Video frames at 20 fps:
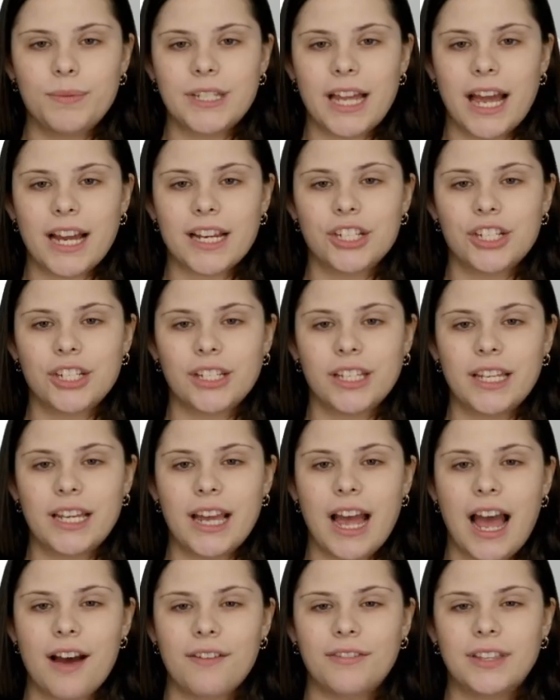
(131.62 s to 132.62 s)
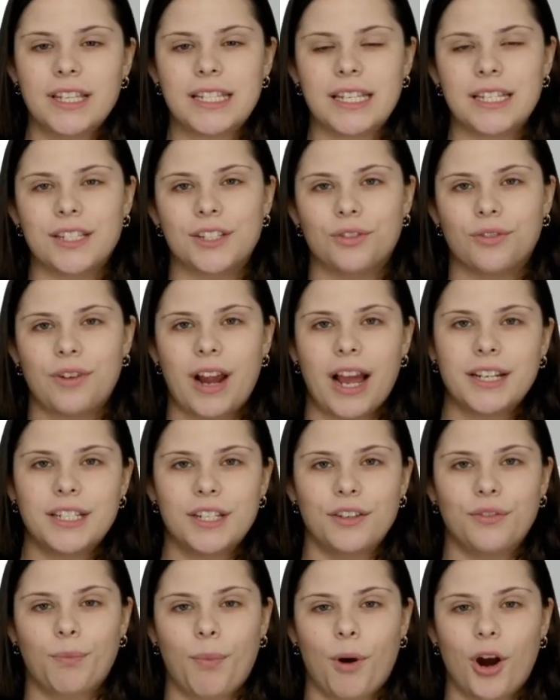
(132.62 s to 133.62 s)
actually have this
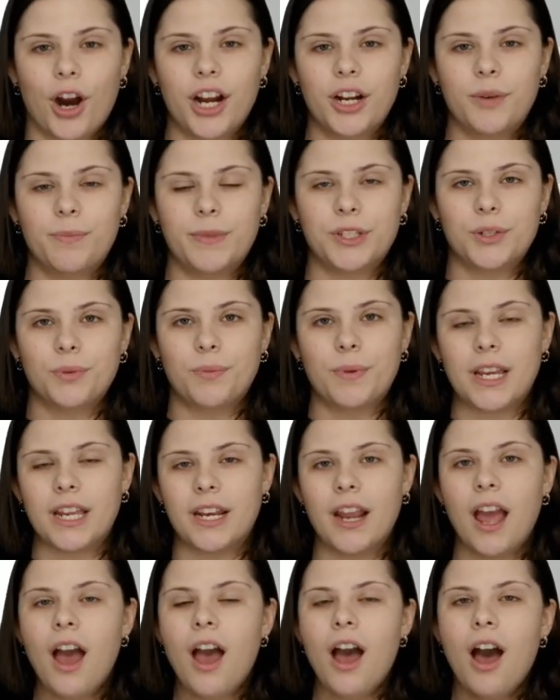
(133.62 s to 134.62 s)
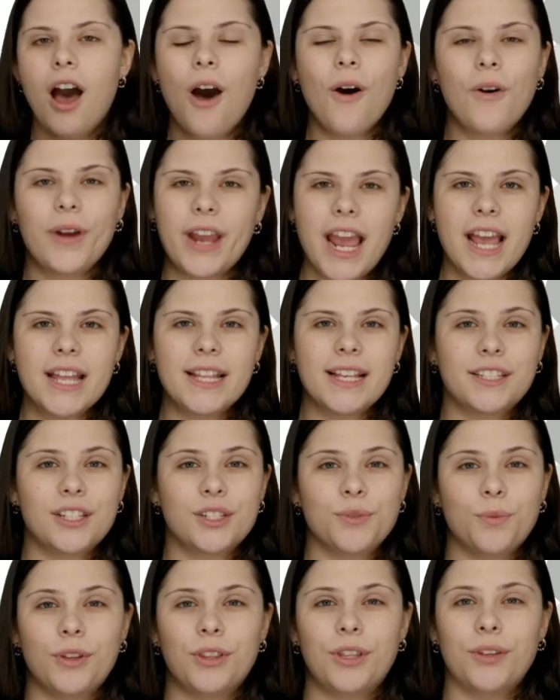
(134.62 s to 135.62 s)
interactive part between, okay, this is
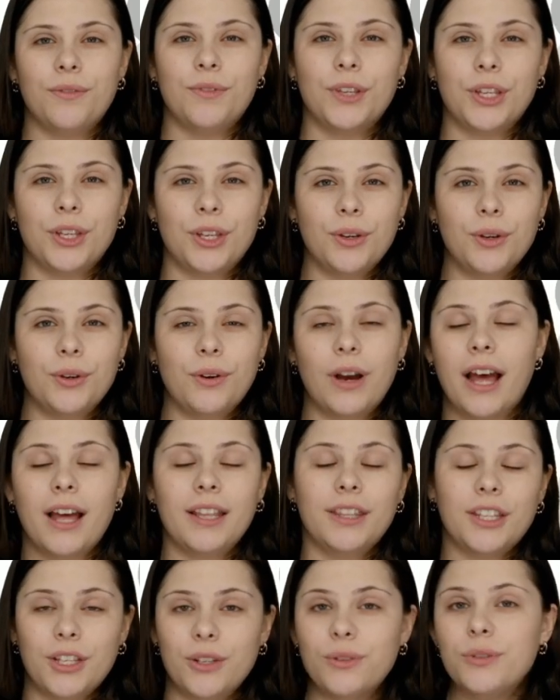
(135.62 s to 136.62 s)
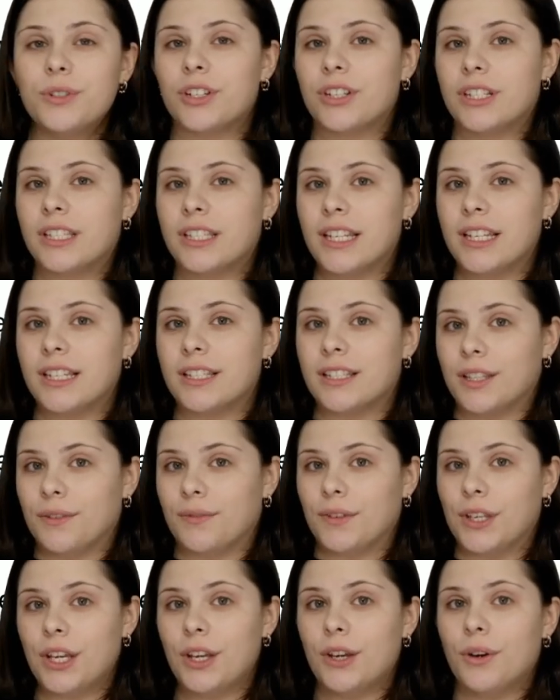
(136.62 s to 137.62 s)
what the user sees, the
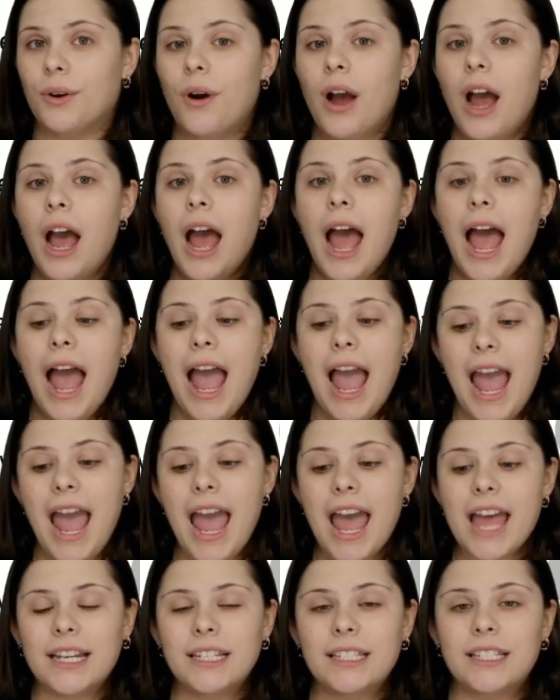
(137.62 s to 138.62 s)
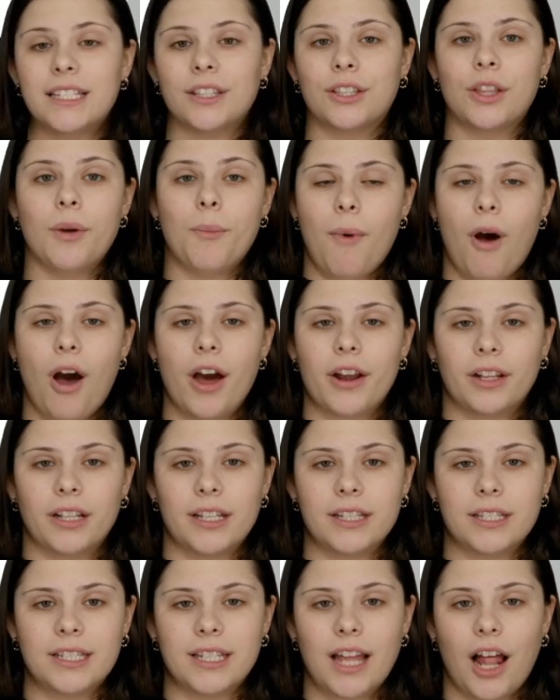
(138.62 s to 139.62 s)
view, and the model
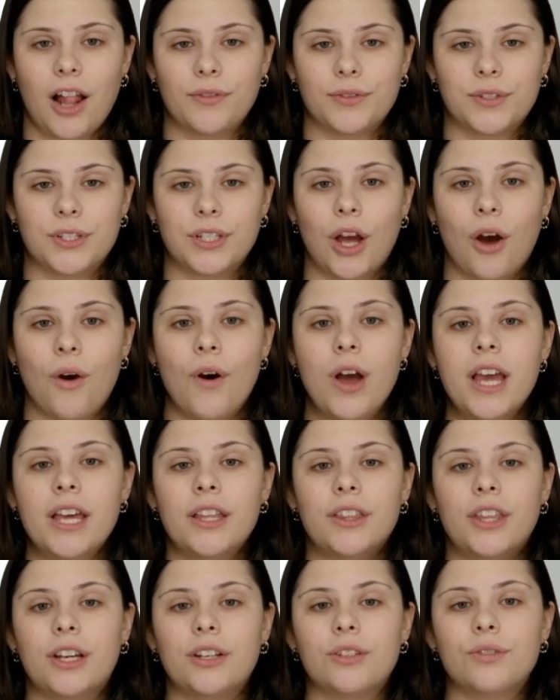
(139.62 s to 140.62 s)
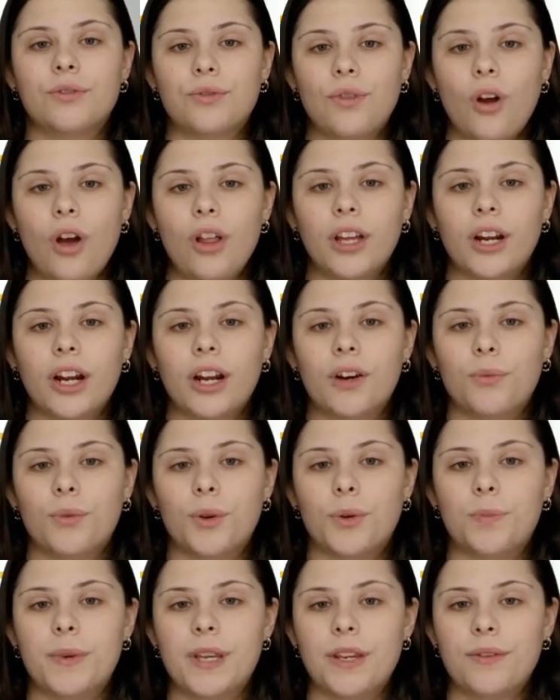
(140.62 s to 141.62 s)
itself. So the controller
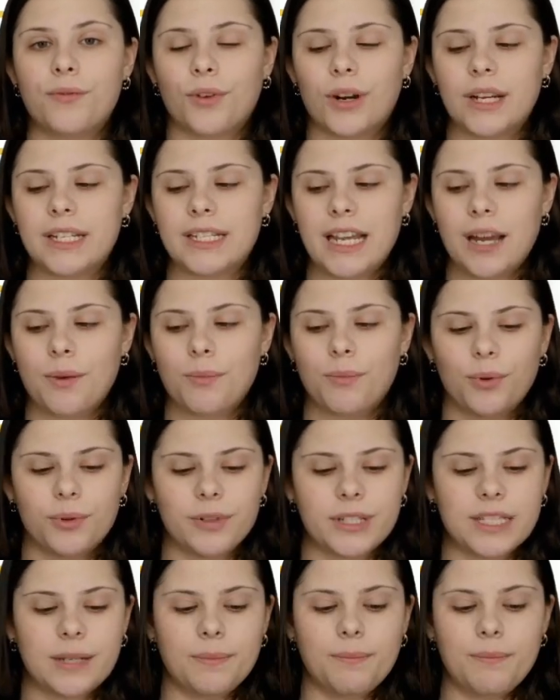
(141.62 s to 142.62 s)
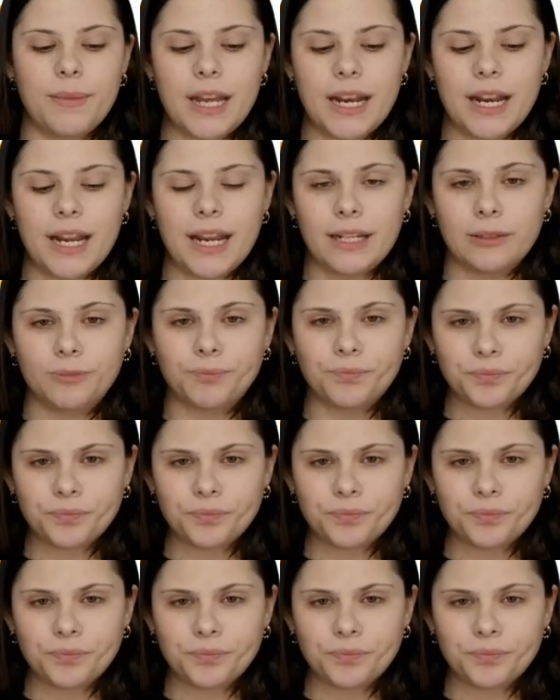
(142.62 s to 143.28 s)
would be, for example, submitting,